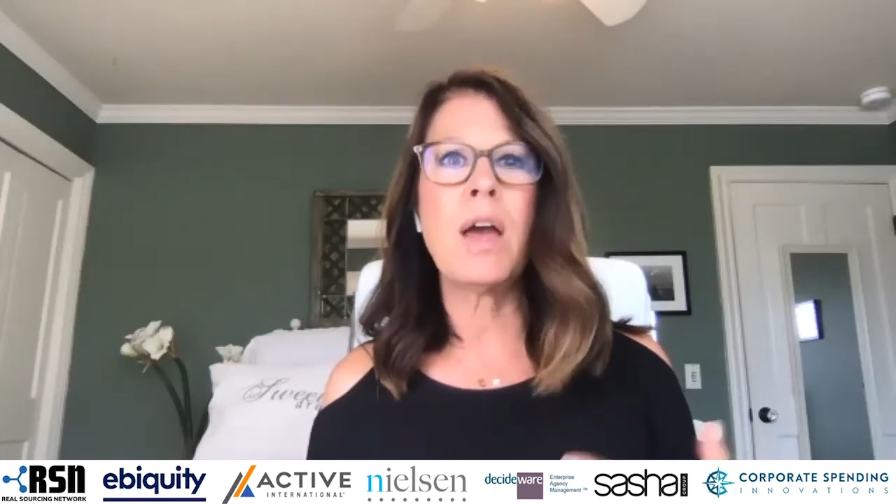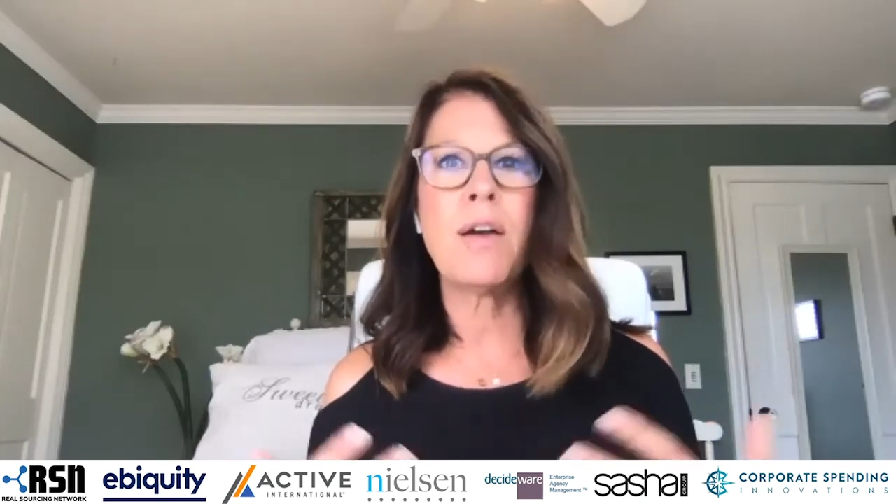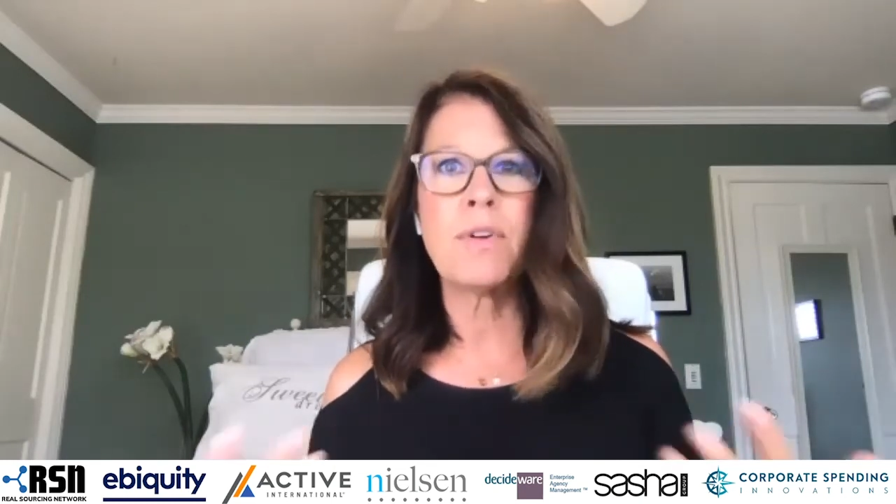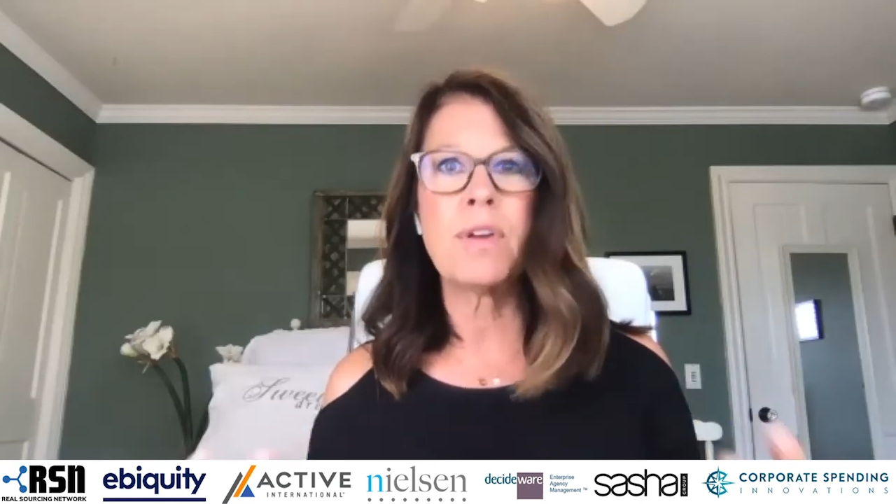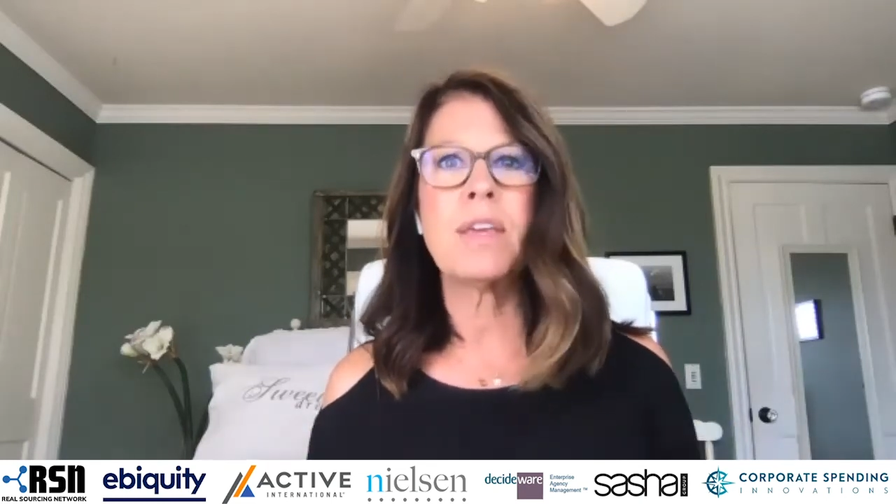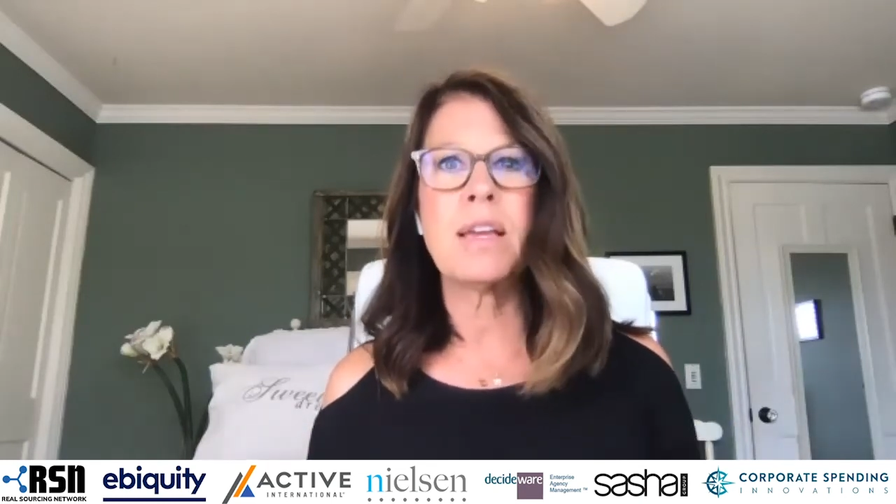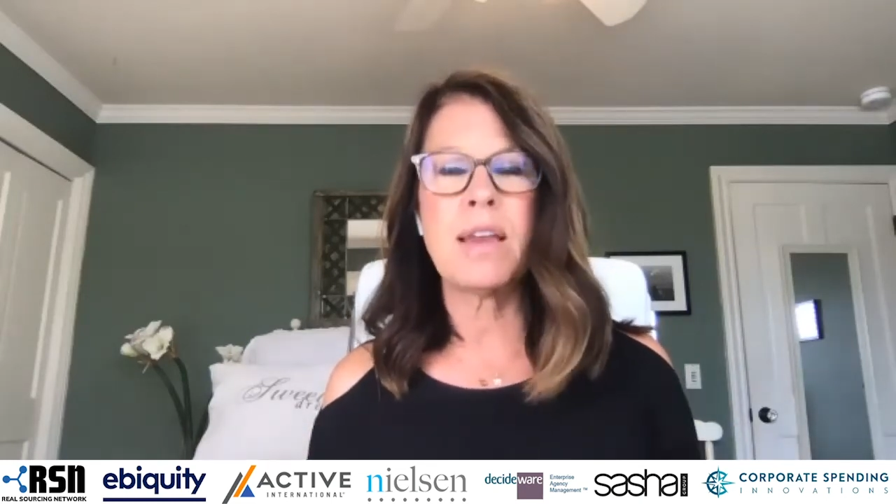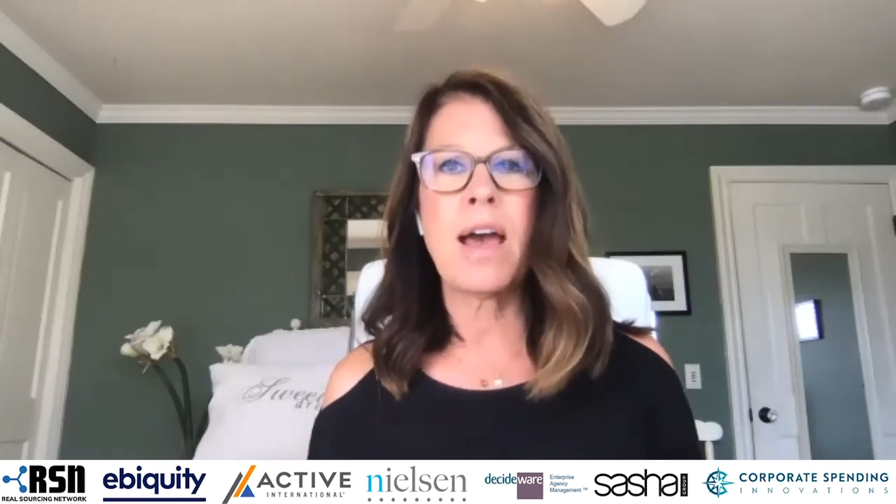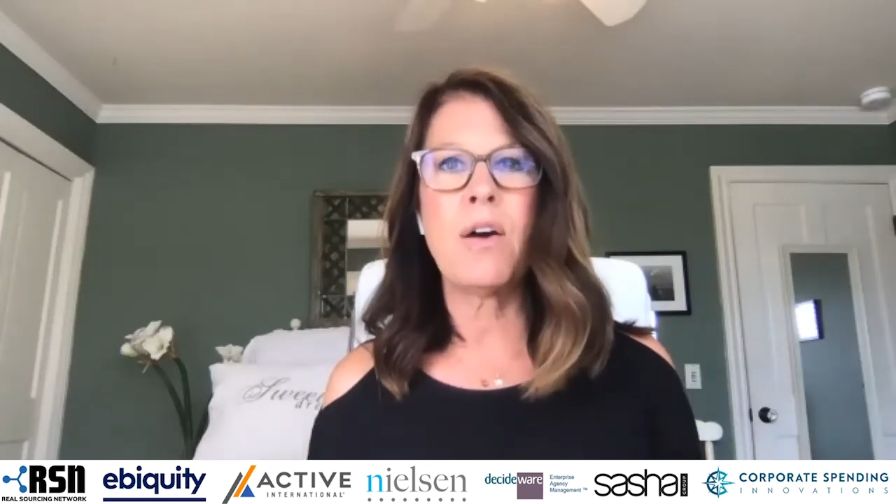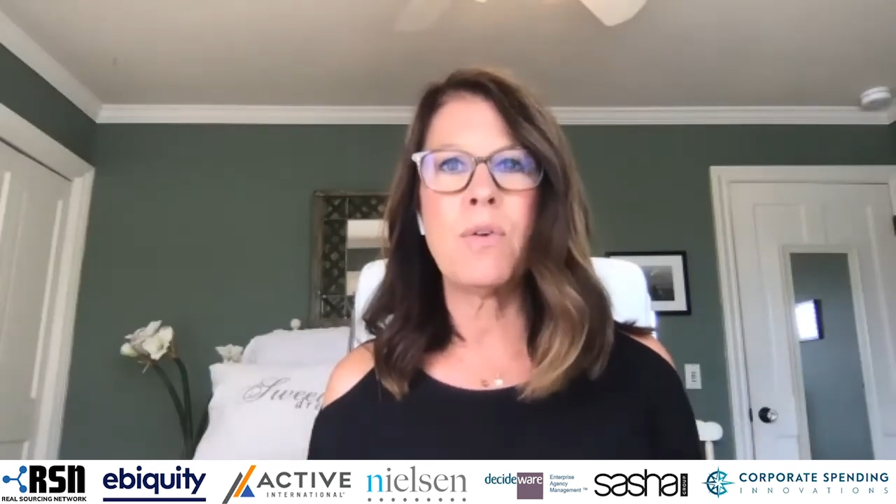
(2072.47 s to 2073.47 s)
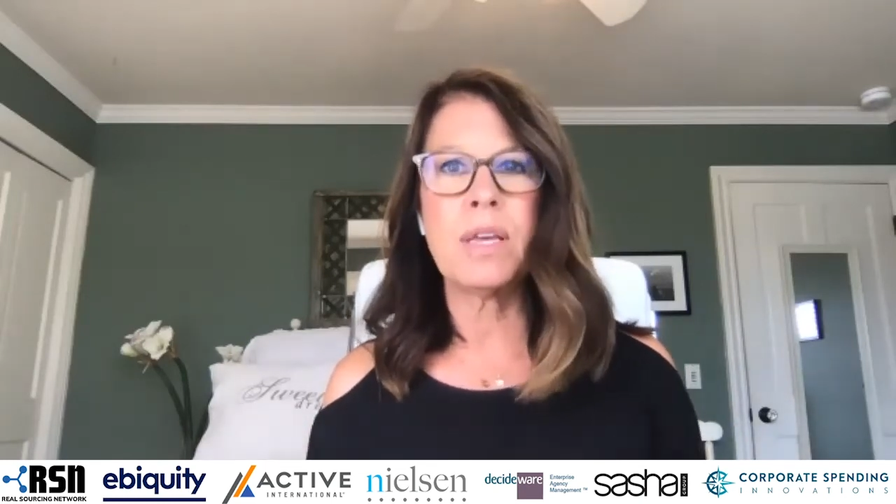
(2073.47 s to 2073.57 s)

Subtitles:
everything now